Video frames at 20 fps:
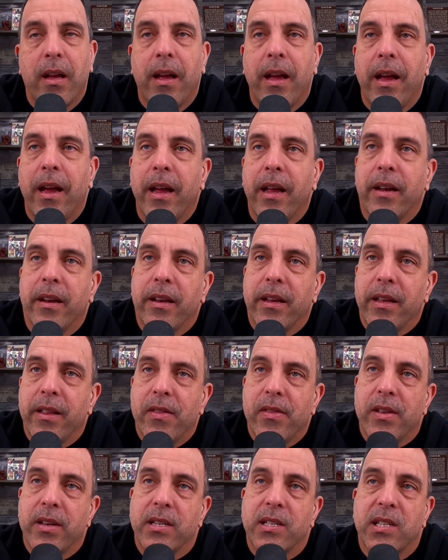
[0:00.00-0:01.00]
And in
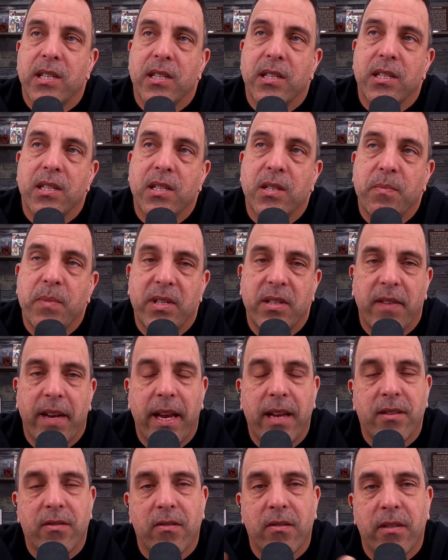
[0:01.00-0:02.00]
this specific
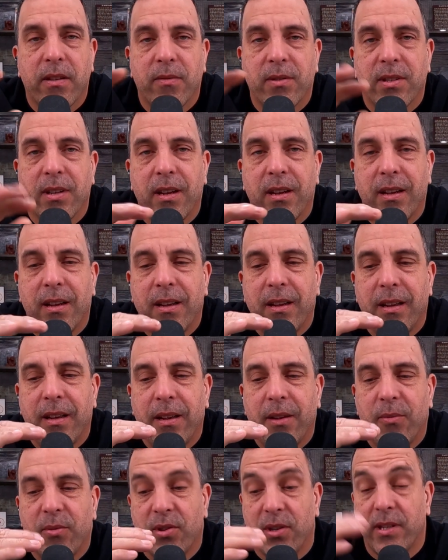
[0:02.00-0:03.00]
answer, it was
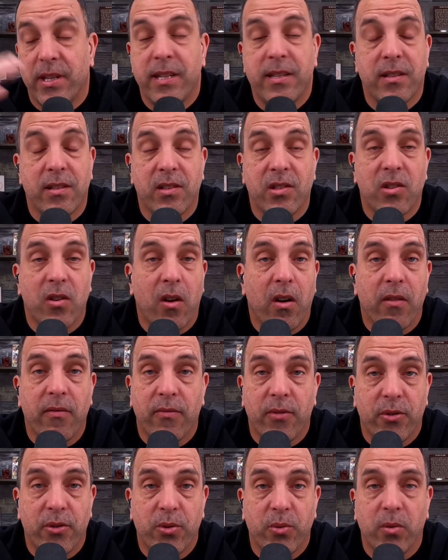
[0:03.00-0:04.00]
a decent start for
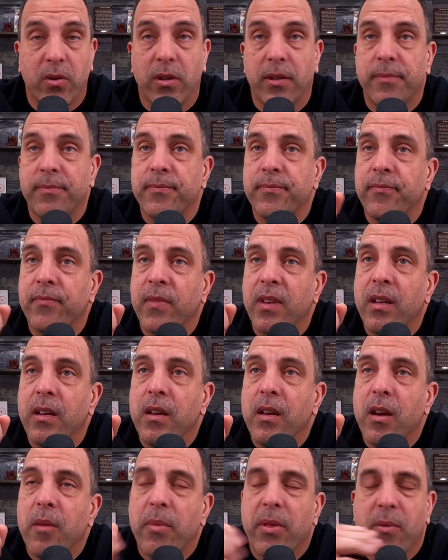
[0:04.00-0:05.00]
sure,
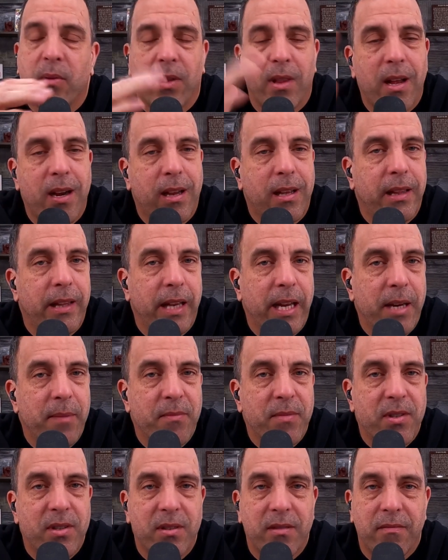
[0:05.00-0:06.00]
but there were a lot of
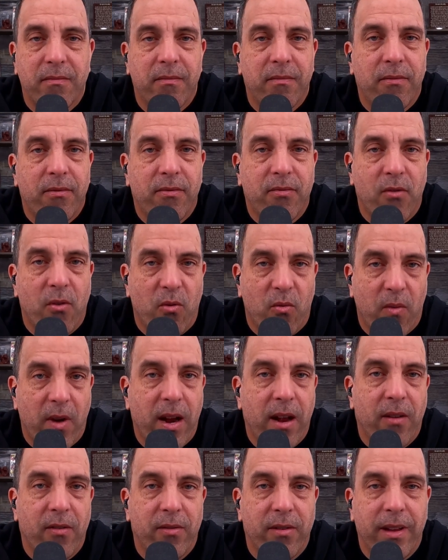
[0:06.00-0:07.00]
claims thrown
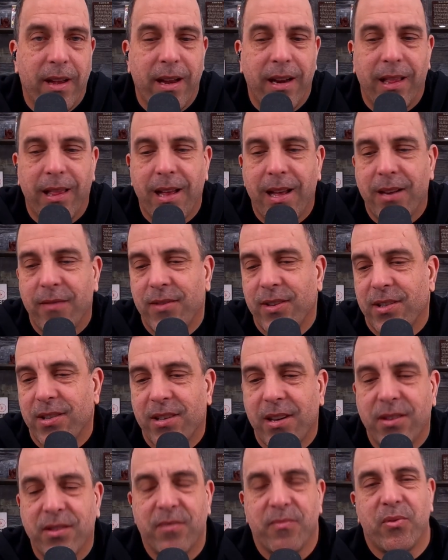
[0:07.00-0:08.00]
around and a lot of
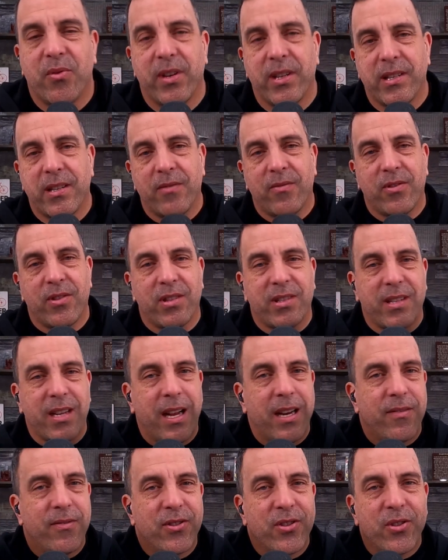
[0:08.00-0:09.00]
discussion points that were just
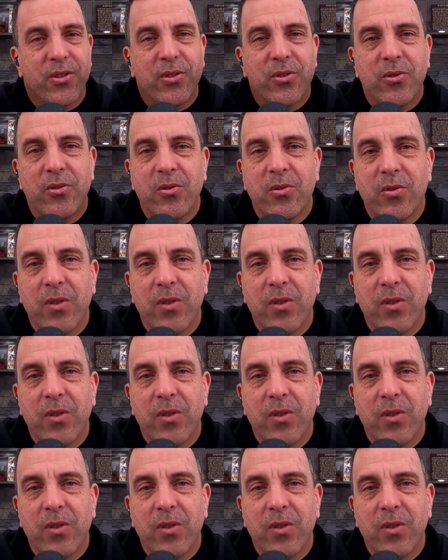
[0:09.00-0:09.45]
kind of too